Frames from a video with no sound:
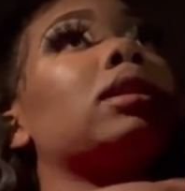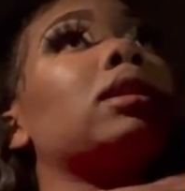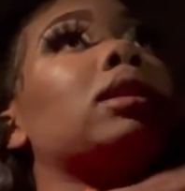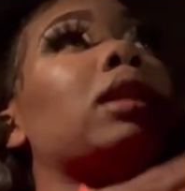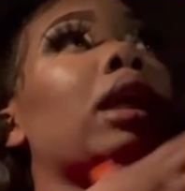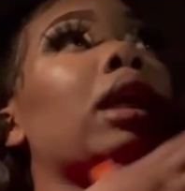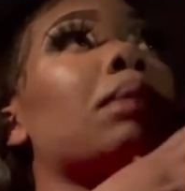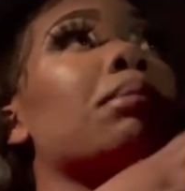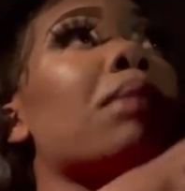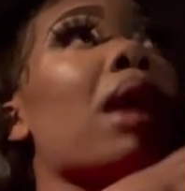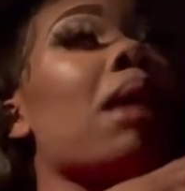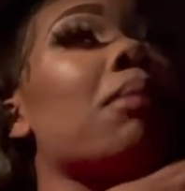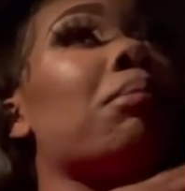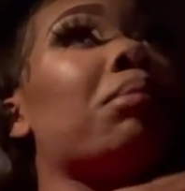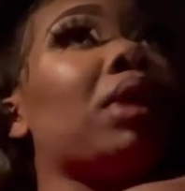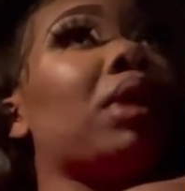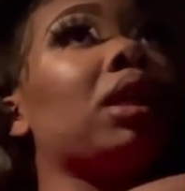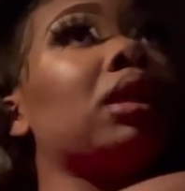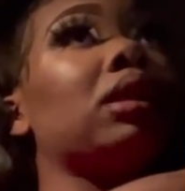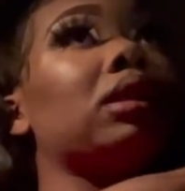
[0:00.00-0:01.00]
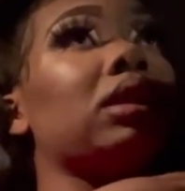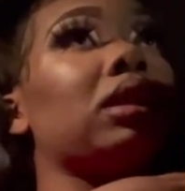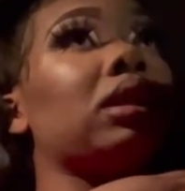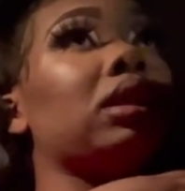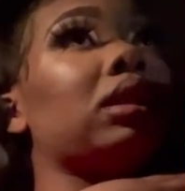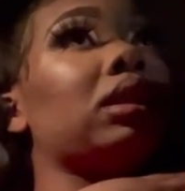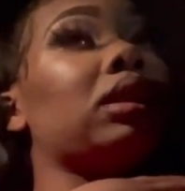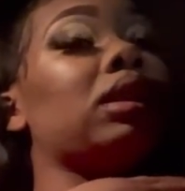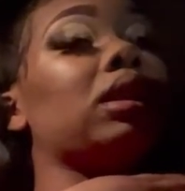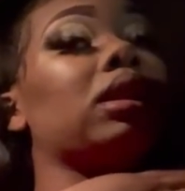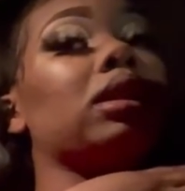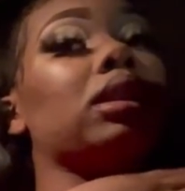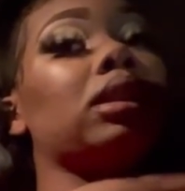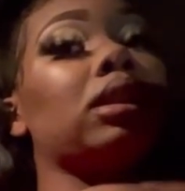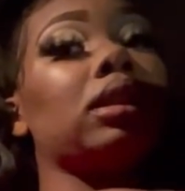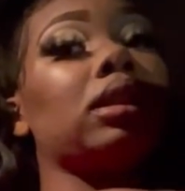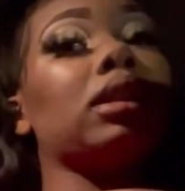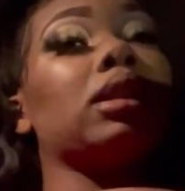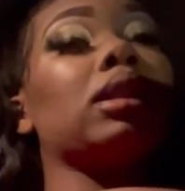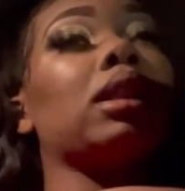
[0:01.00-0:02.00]
get my business,
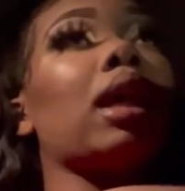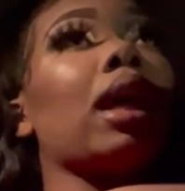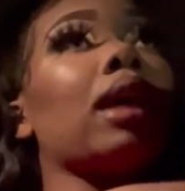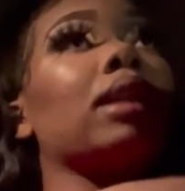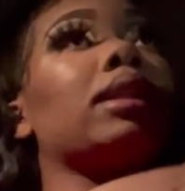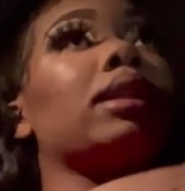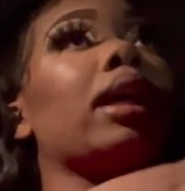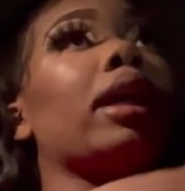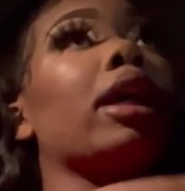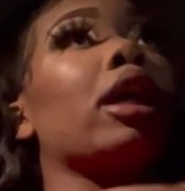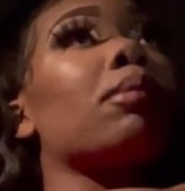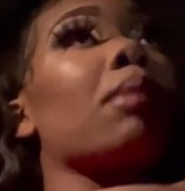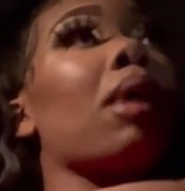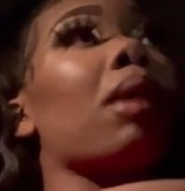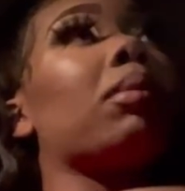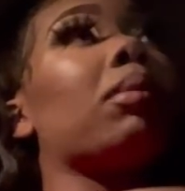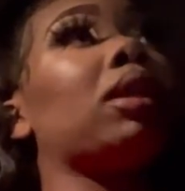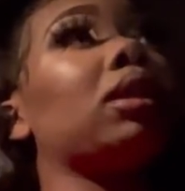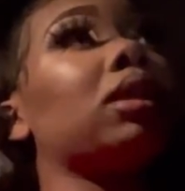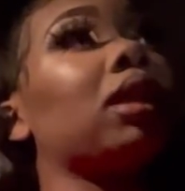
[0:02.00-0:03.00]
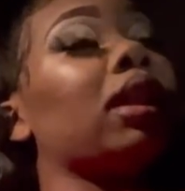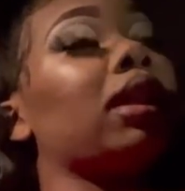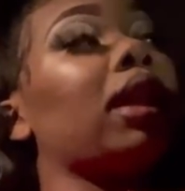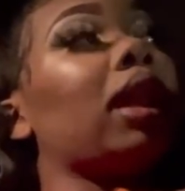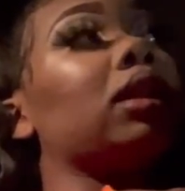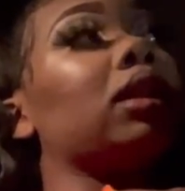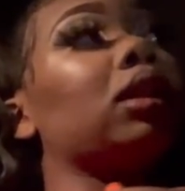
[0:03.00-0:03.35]
like take care of my business, get that